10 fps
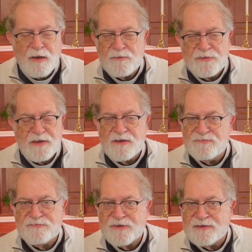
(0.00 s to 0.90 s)
Think
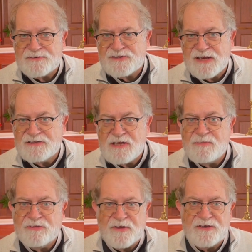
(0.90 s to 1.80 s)
of St.
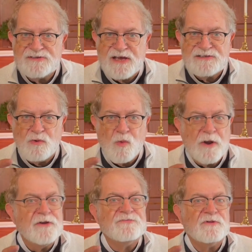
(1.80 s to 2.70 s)
Timothy's as a
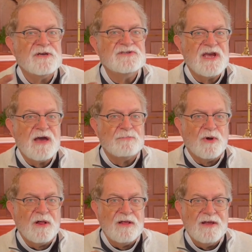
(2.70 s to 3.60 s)
wonderful
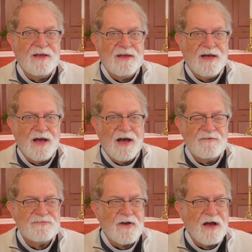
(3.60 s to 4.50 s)
example
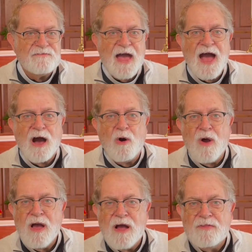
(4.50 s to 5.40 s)
of
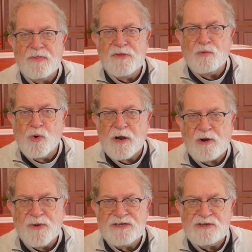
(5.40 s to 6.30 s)
how the
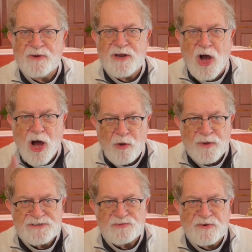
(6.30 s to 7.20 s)
work we do in
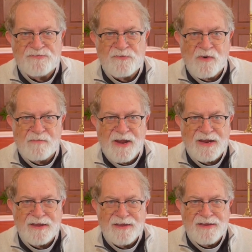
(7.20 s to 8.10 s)
always
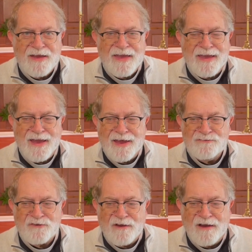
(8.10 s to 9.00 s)
reforming and